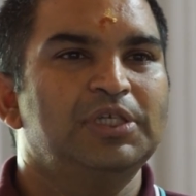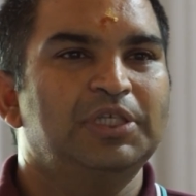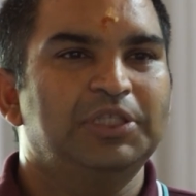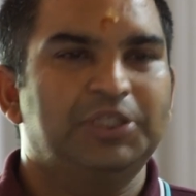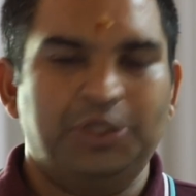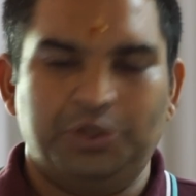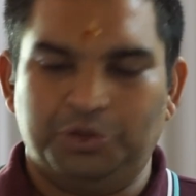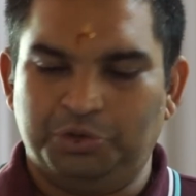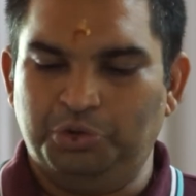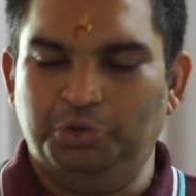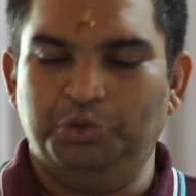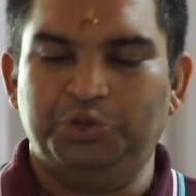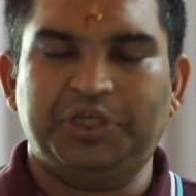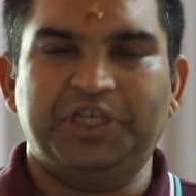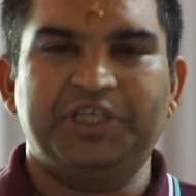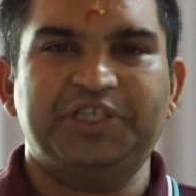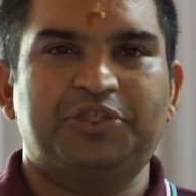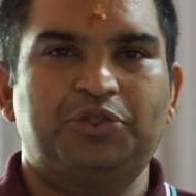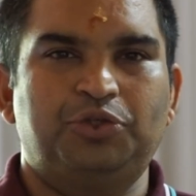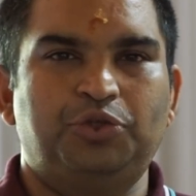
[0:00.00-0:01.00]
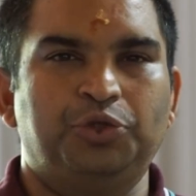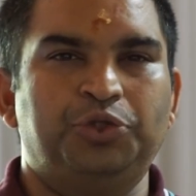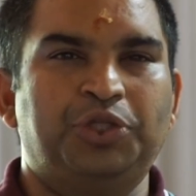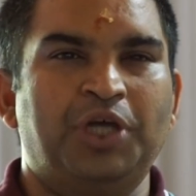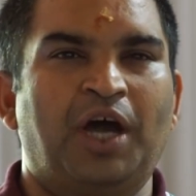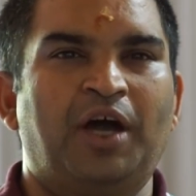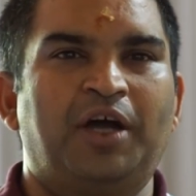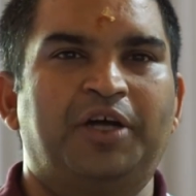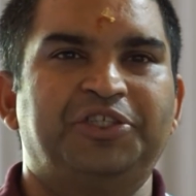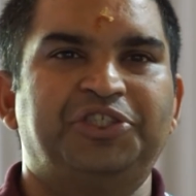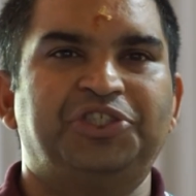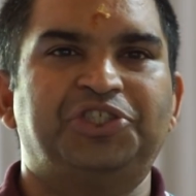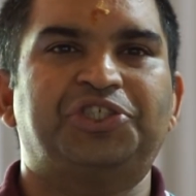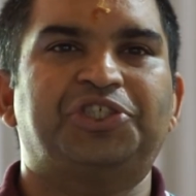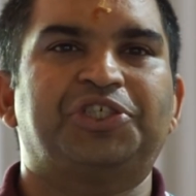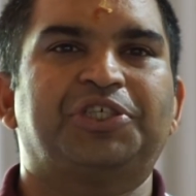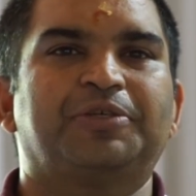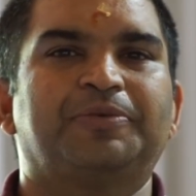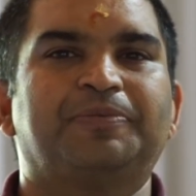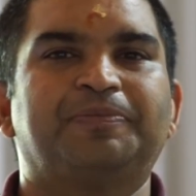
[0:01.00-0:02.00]
The root is
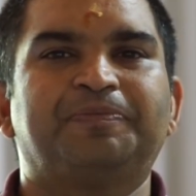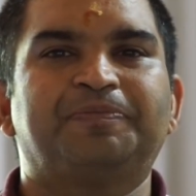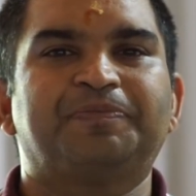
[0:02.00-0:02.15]
Dhudhanch.